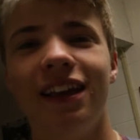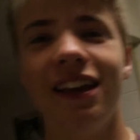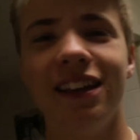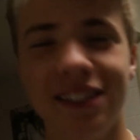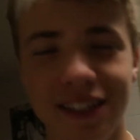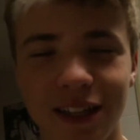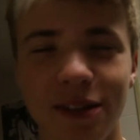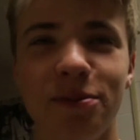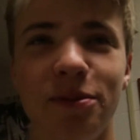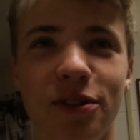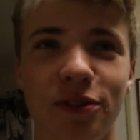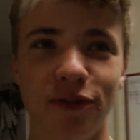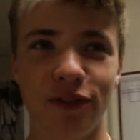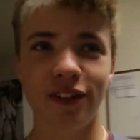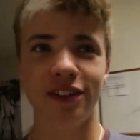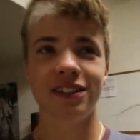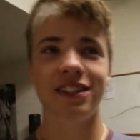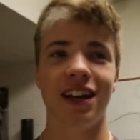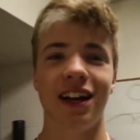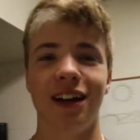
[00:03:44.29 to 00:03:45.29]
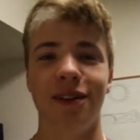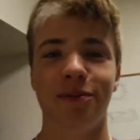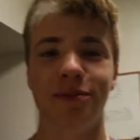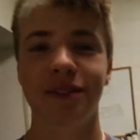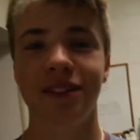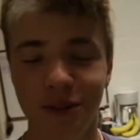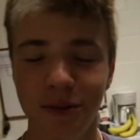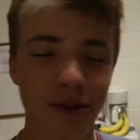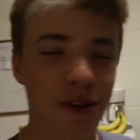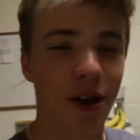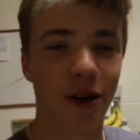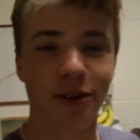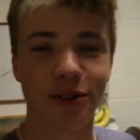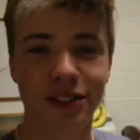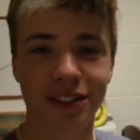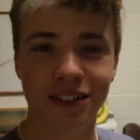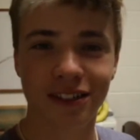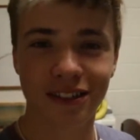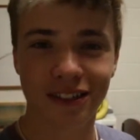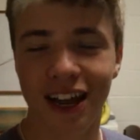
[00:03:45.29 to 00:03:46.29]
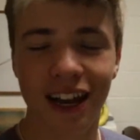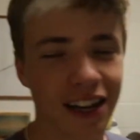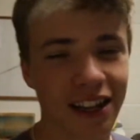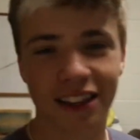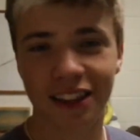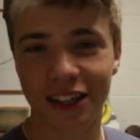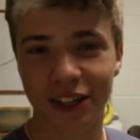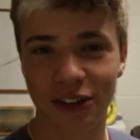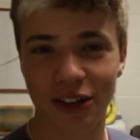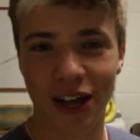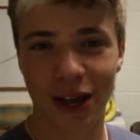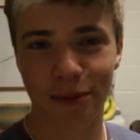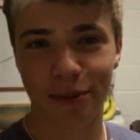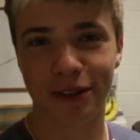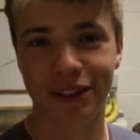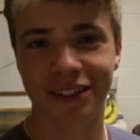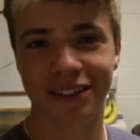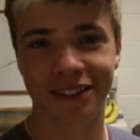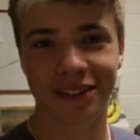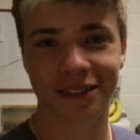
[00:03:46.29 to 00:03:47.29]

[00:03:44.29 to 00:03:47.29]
It's gonna be a fun time. Who knows? Anything could happen.